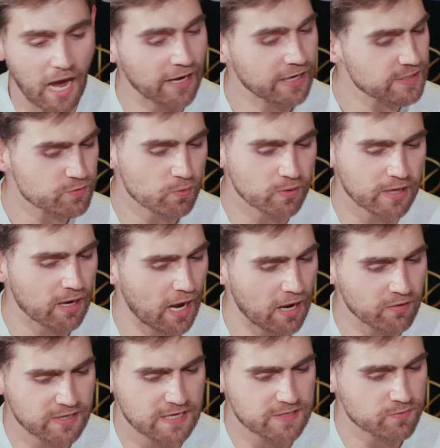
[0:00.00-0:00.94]
guess we'll
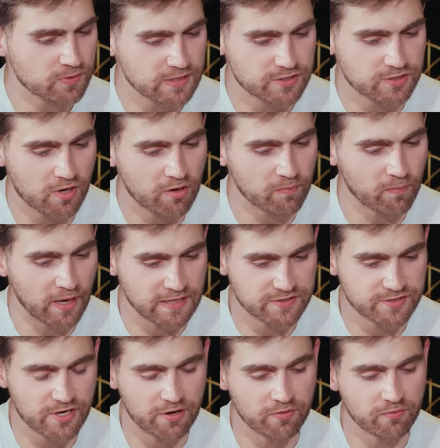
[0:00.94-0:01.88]
get started, man.
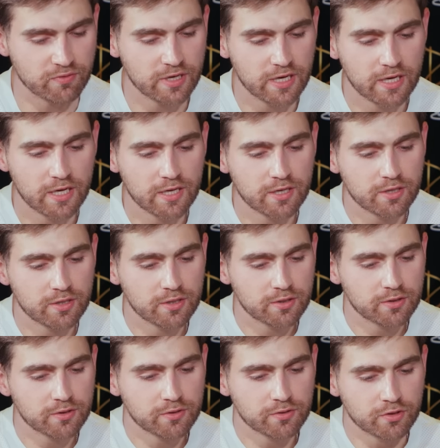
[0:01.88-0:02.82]
So,
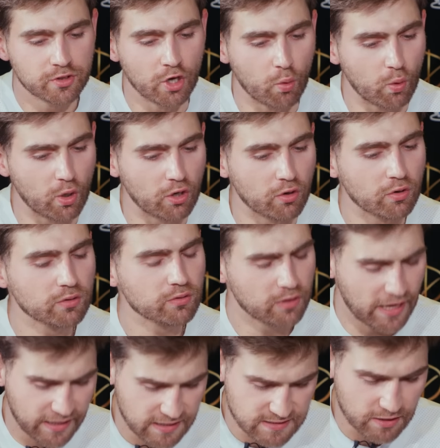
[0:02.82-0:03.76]
we're
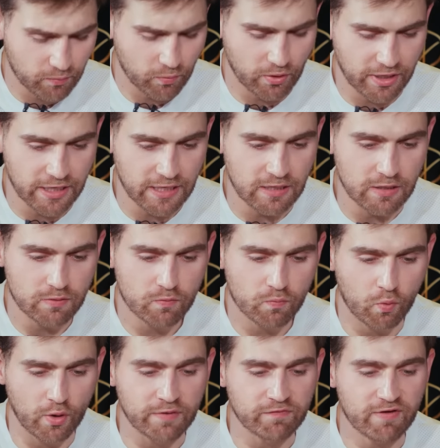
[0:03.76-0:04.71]
in
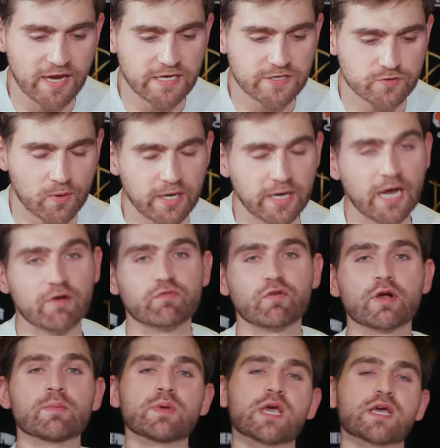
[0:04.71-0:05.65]
Vegas right now
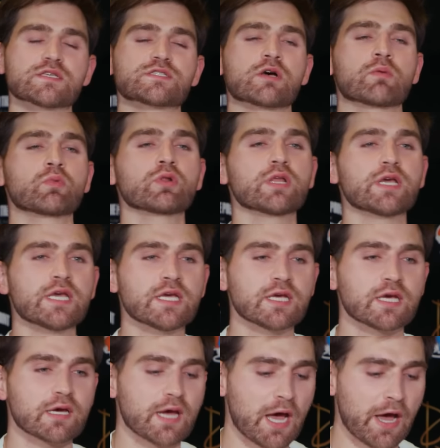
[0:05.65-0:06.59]
for NBA Summer
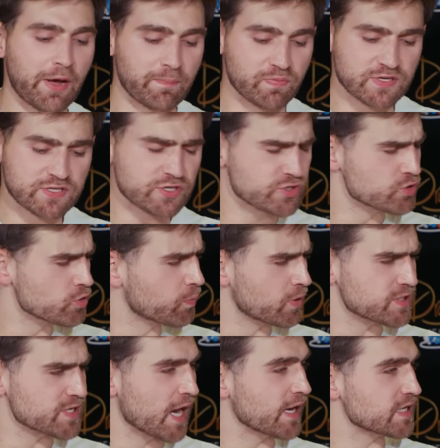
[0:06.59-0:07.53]
League. This is super
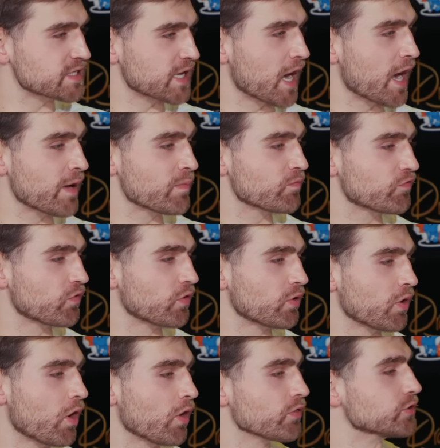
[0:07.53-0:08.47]
exciting time
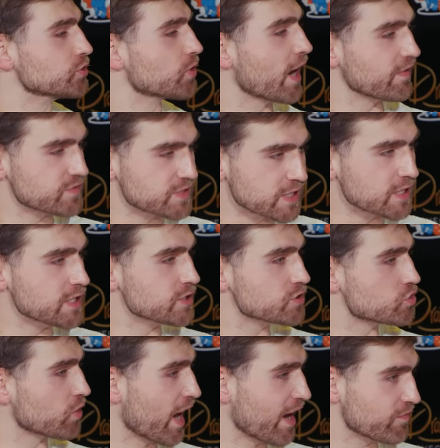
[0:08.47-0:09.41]
for all the draftees,
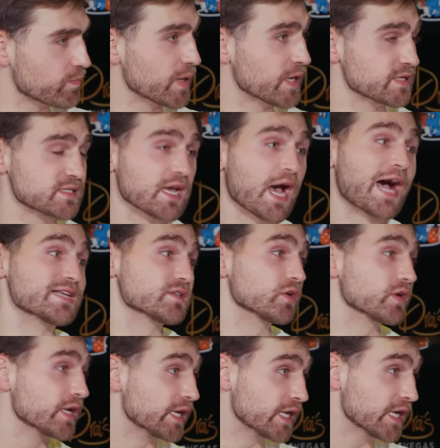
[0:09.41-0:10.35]
draft picks, guys
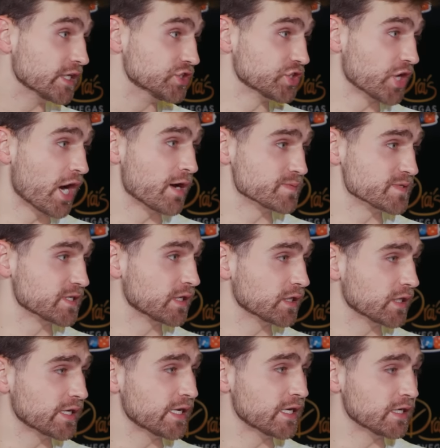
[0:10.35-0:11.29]
looking to get jobs in the
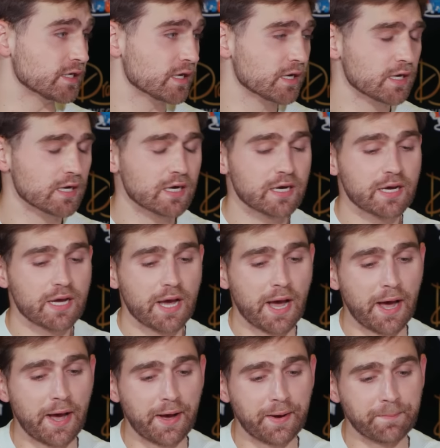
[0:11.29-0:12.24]
league.
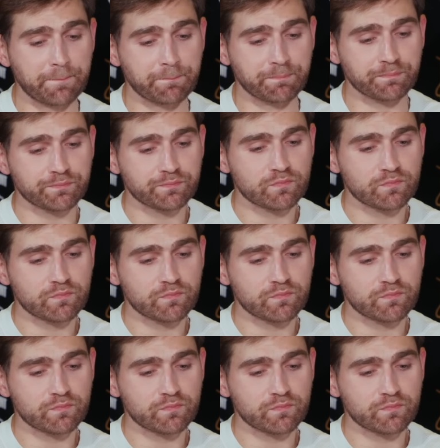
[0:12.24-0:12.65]
The